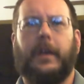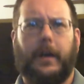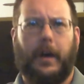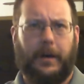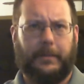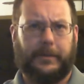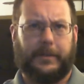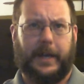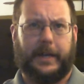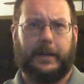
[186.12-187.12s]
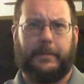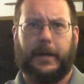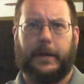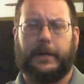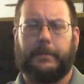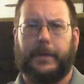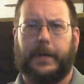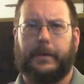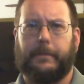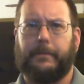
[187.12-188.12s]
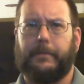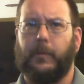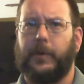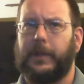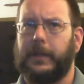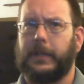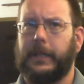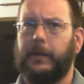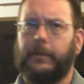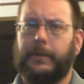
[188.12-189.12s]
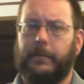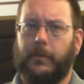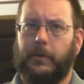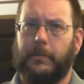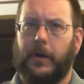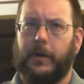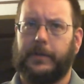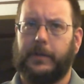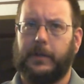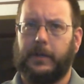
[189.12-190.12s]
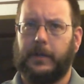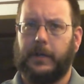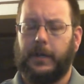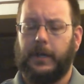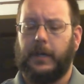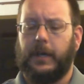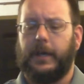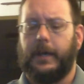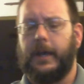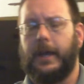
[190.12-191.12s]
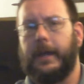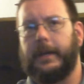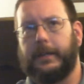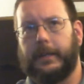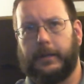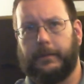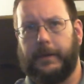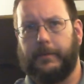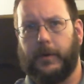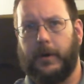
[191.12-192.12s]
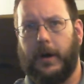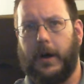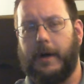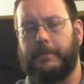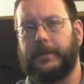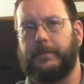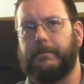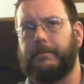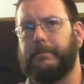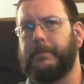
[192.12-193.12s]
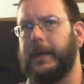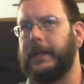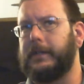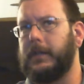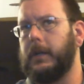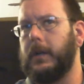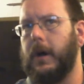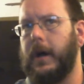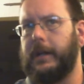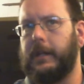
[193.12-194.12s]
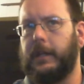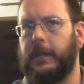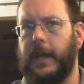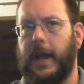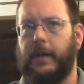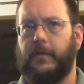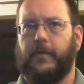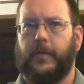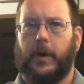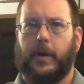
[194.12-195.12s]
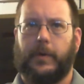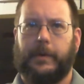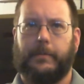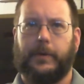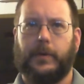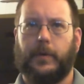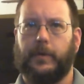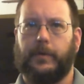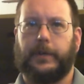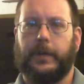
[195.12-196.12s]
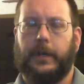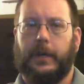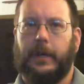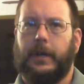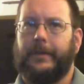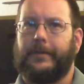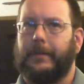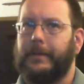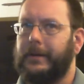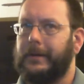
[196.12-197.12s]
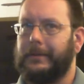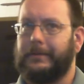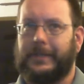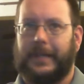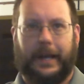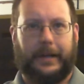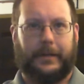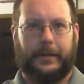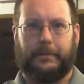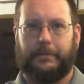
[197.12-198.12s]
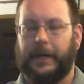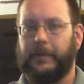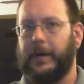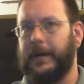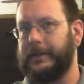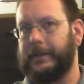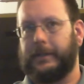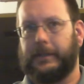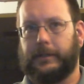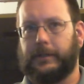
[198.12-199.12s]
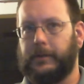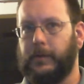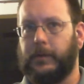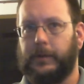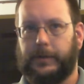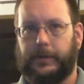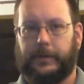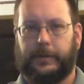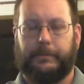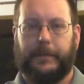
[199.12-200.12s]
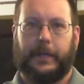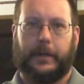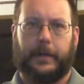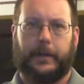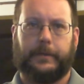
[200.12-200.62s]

almost like an American beer, with a little bit more malt and a little bit more hops. But it's not that far removed from your standard Budweiser, Coors, Miller